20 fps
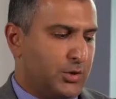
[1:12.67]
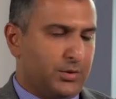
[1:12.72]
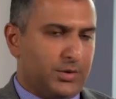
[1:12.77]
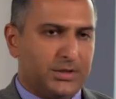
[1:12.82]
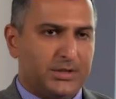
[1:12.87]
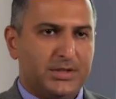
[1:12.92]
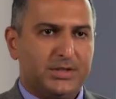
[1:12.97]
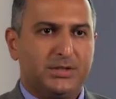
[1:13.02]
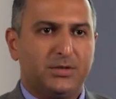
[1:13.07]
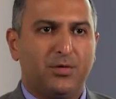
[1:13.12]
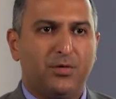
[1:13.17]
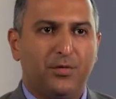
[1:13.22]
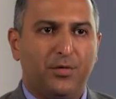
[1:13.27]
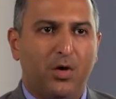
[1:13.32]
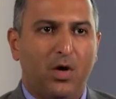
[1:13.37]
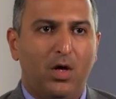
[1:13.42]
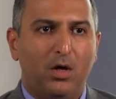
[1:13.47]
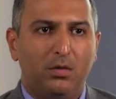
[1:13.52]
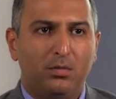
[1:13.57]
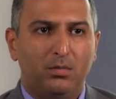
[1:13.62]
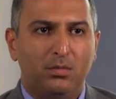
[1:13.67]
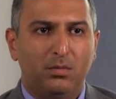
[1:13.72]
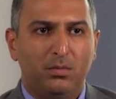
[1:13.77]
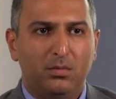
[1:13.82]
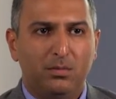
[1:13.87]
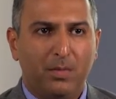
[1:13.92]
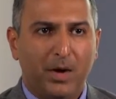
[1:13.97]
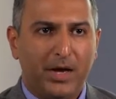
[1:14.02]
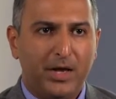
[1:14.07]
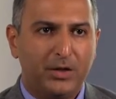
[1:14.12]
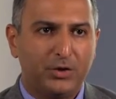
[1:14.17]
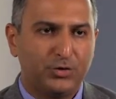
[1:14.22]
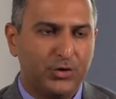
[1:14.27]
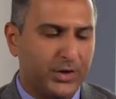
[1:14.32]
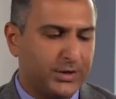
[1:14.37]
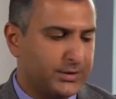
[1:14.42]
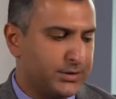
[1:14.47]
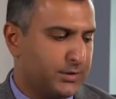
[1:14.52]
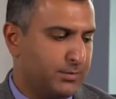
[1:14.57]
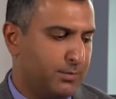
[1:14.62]
This is overall my
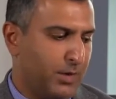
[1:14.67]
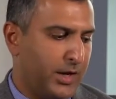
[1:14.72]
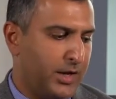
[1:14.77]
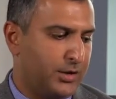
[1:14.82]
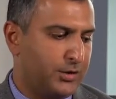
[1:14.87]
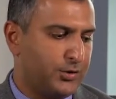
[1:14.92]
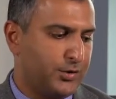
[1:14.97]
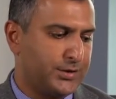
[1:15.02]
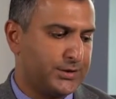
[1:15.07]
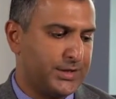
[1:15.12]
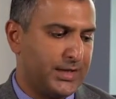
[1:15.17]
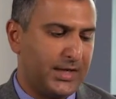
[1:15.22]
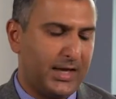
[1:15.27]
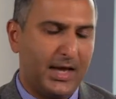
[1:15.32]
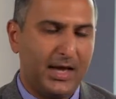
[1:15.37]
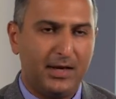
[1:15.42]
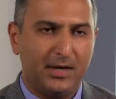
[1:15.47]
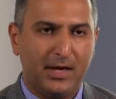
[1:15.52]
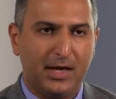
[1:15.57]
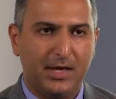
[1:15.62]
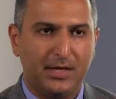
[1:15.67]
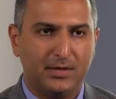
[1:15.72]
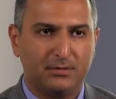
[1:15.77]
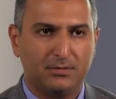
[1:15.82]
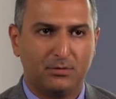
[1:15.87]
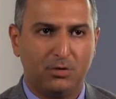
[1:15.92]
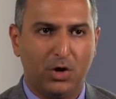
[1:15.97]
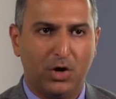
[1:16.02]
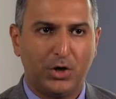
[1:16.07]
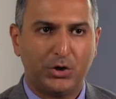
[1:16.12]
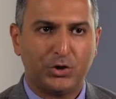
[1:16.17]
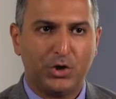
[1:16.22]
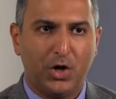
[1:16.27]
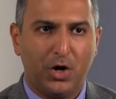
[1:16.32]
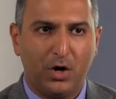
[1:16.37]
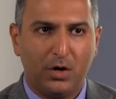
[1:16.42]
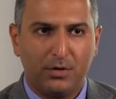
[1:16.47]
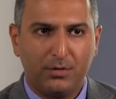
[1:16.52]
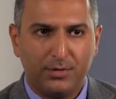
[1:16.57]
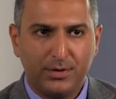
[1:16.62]
interest. My interest again is large
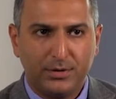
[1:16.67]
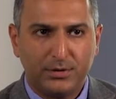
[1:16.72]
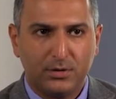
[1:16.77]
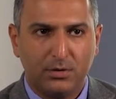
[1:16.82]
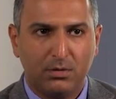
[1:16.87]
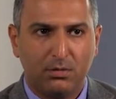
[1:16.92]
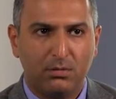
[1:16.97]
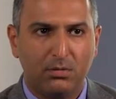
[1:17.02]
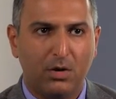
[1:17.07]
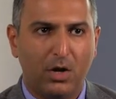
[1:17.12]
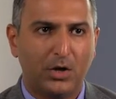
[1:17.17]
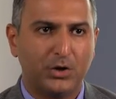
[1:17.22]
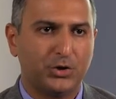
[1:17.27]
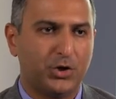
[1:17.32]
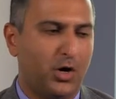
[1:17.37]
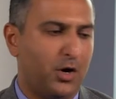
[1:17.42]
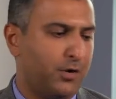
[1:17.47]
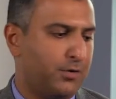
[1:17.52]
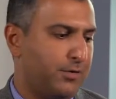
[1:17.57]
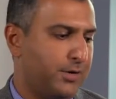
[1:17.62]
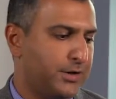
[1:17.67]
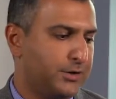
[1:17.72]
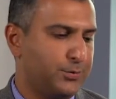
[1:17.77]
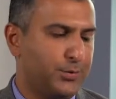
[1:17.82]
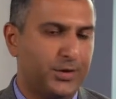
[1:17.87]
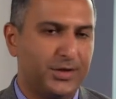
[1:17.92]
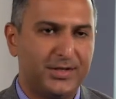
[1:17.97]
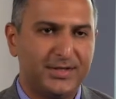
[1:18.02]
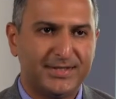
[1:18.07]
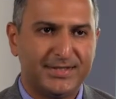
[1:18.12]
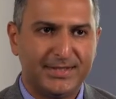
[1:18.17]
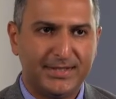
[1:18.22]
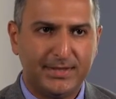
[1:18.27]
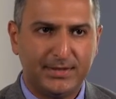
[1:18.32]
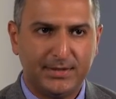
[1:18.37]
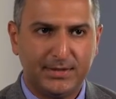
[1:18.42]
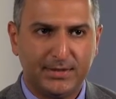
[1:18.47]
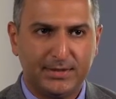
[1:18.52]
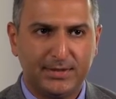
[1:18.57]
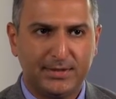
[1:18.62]
arteries, large arteries with
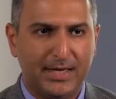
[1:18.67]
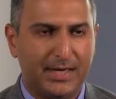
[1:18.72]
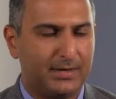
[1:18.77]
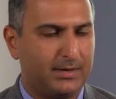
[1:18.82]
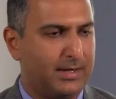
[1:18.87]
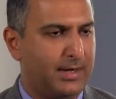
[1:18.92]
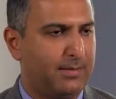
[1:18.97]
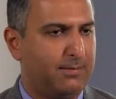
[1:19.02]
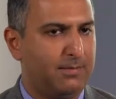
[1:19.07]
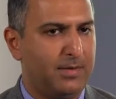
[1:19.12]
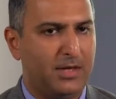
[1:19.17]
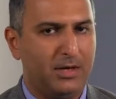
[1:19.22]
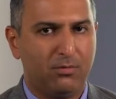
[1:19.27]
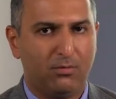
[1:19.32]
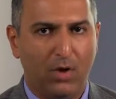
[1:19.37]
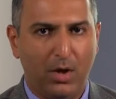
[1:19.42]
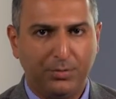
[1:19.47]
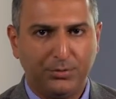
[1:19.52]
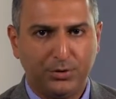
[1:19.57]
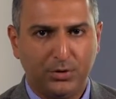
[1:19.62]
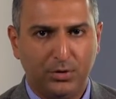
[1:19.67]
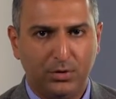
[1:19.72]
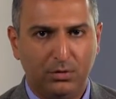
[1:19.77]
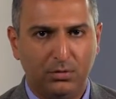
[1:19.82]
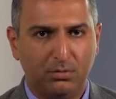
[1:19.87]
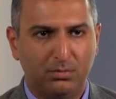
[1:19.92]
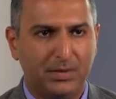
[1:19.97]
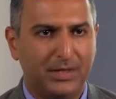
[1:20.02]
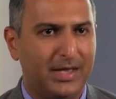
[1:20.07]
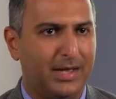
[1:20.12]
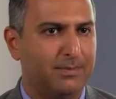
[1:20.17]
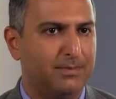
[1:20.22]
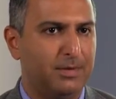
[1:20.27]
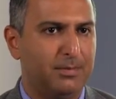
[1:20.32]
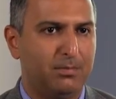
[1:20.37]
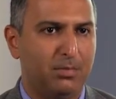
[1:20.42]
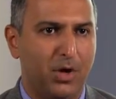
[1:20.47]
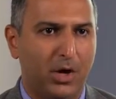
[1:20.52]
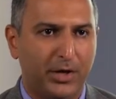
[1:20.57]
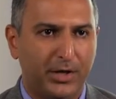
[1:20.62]
diseases that can be rupture, can be
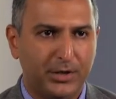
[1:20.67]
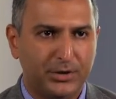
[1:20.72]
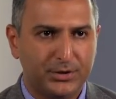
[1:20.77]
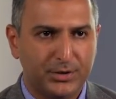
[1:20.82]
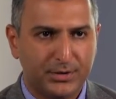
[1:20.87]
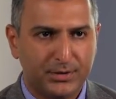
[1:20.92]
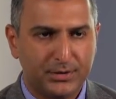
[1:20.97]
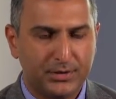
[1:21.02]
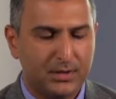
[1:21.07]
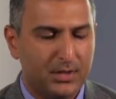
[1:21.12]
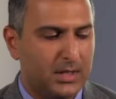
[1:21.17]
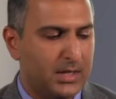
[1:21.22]
blockages.